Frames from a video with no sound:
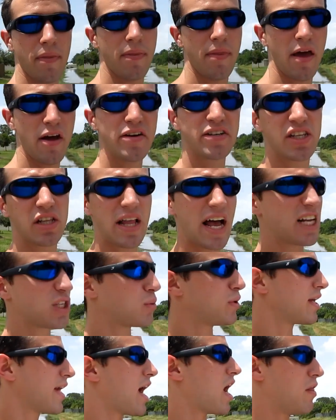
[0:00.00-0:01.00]
Now here's the last
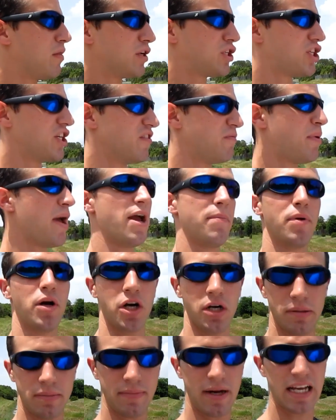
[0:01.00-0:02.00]
one I got on this sheet of
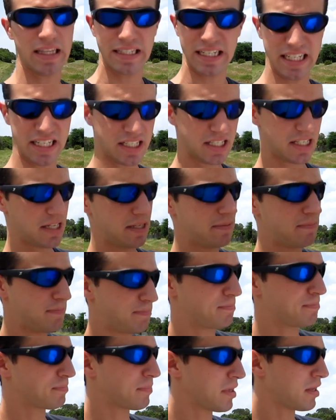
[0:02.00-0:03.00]
paper, at least.
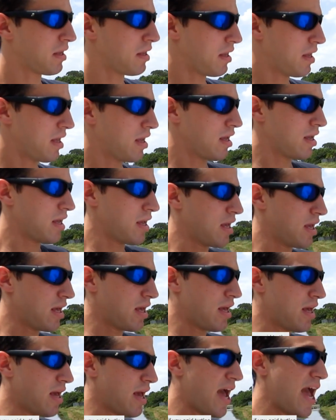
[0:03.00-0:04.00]

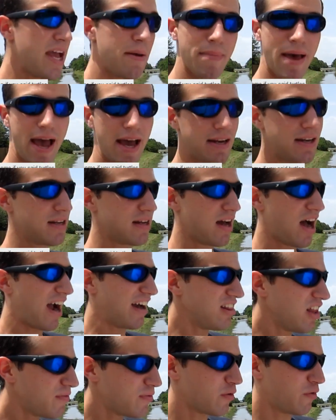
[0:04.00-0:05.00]
Hey man,
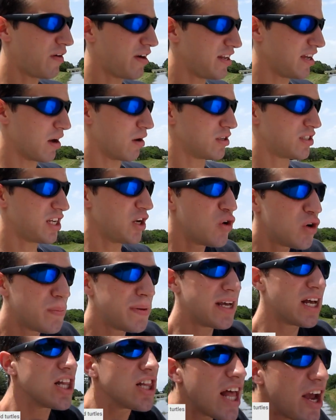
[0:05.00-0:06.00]
I love your videos. It would
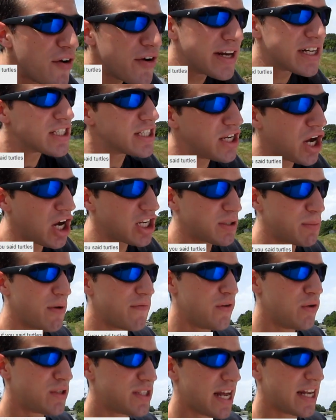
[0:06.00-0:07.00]
be hilariously awesome
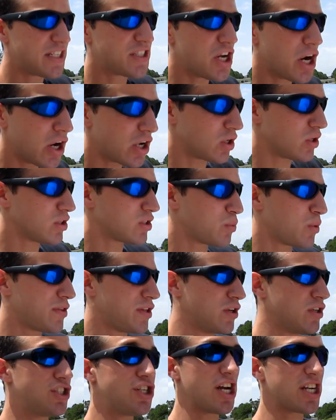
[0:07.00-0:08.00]
if you said turtles with
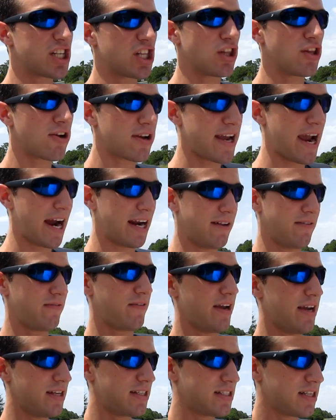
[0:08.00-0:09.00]
your just look at it
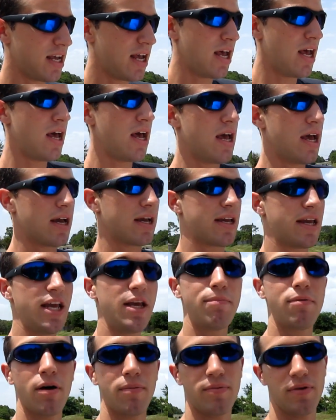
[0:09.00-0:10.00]
face.
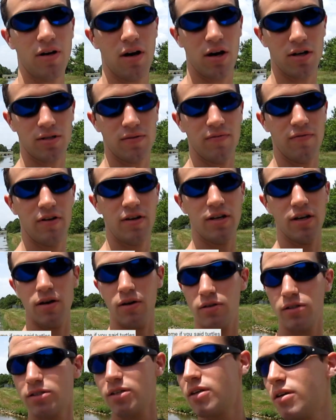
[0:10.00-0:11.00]
Keep up the awesome
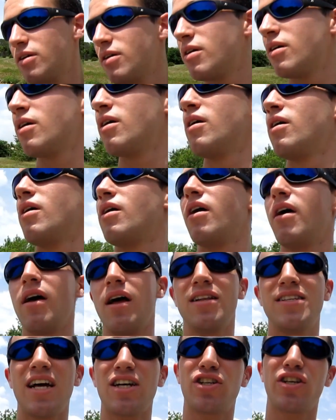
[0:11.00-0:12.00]
videos.
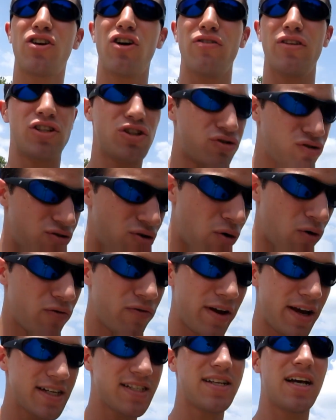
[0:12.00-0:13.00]
It's actually called the troll
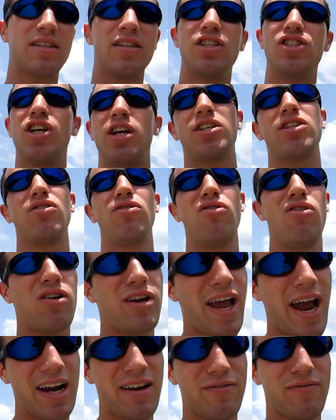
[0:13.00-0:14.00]
face, not the just
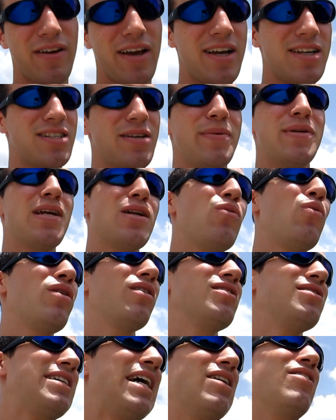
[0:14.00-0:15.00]
look at it face. I mean, I don't
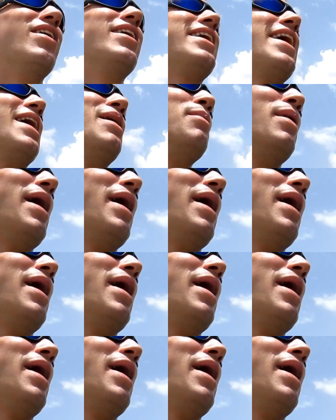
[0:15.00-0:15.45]
want to sound like Ed